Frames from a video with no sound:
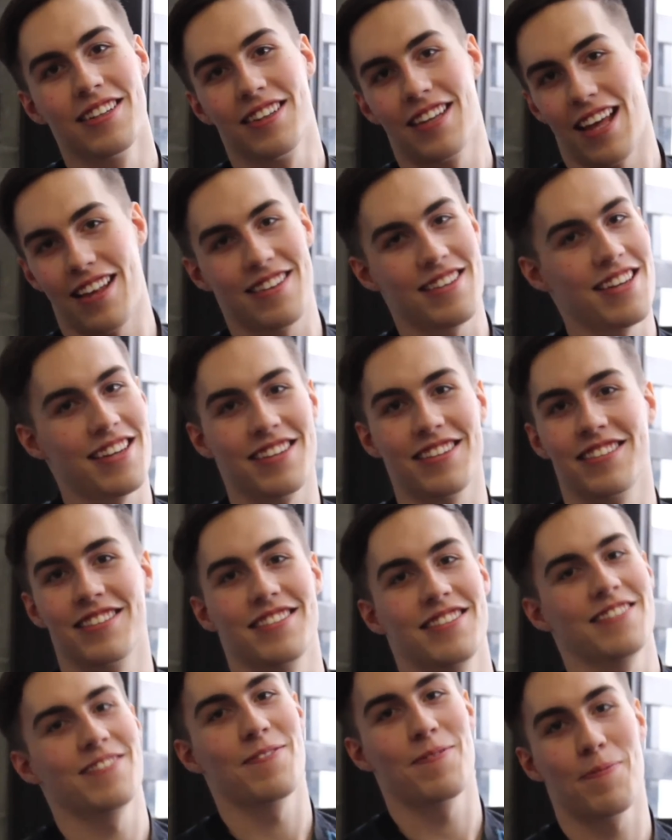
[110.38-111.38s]
That's it.
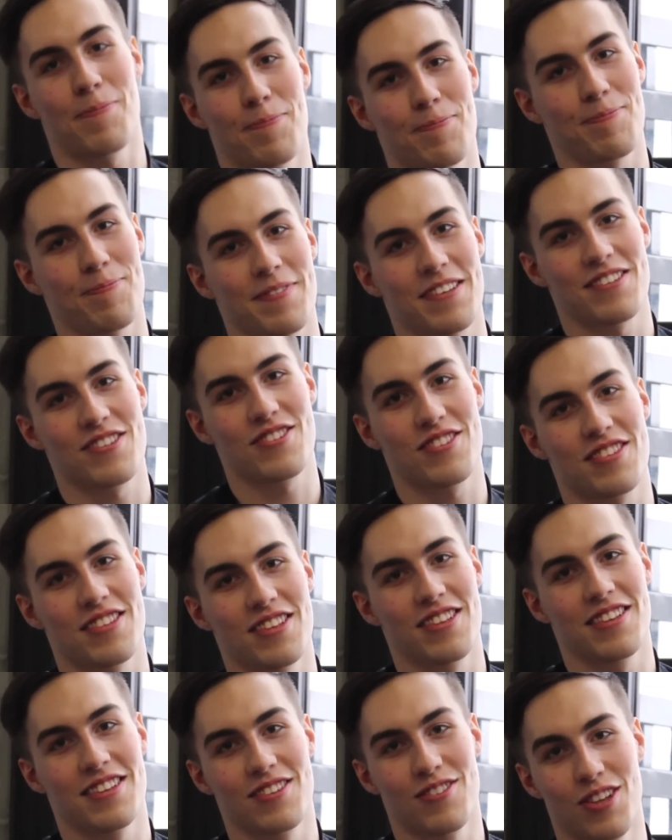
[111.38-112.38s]
Like, subscribe,
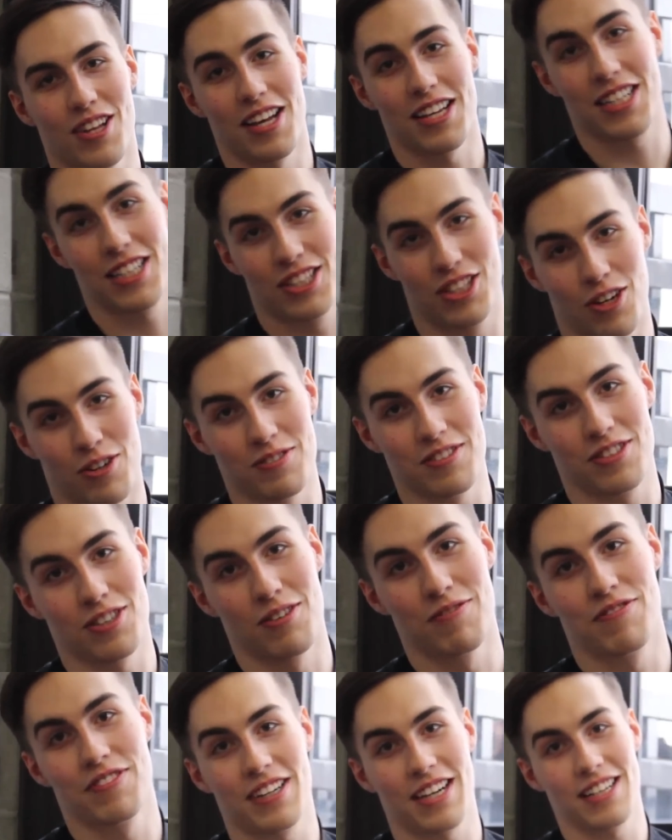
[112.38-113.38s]
comment. Like, don't
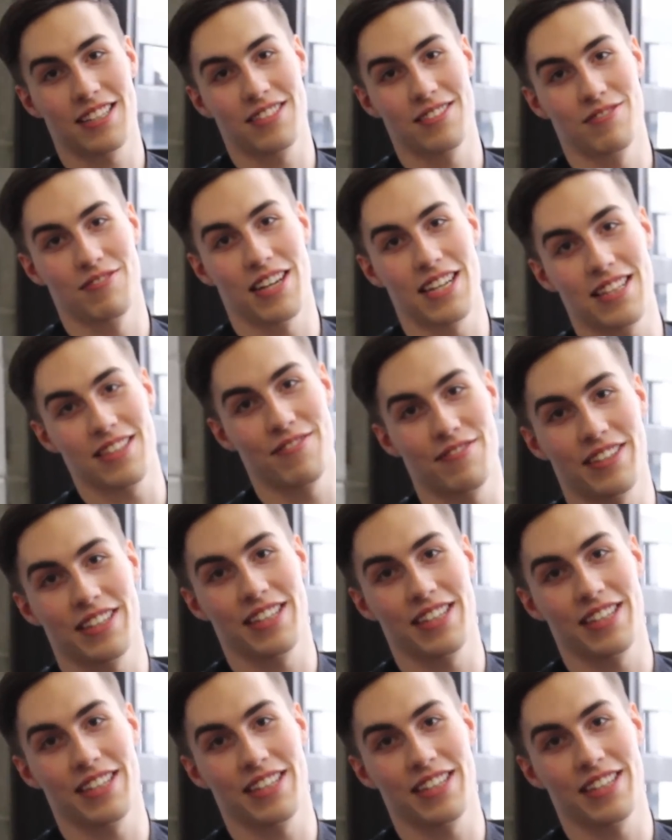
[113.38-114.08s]
don't forget to rate the